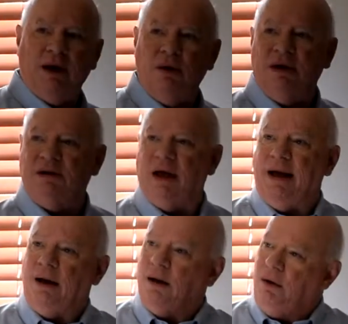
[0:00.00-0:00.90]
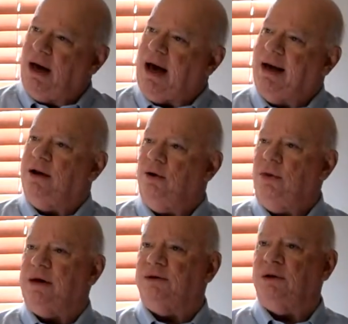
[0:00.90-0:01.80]
the hill, and it's like, okay, I can do
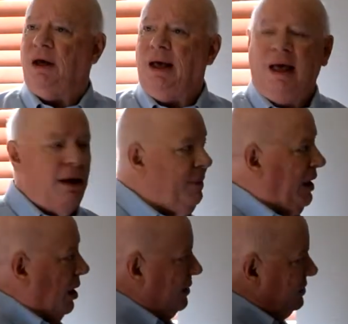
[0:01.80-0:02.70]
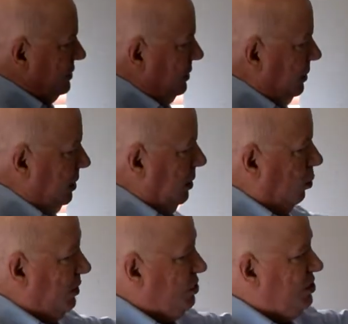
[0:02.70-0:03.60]
this. Because
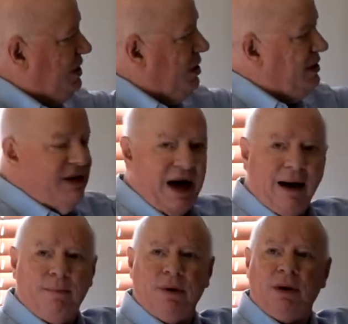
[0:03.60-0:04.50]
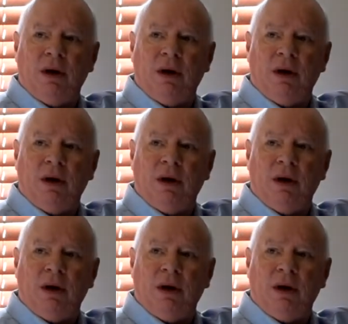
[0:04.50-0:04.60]
what you see on top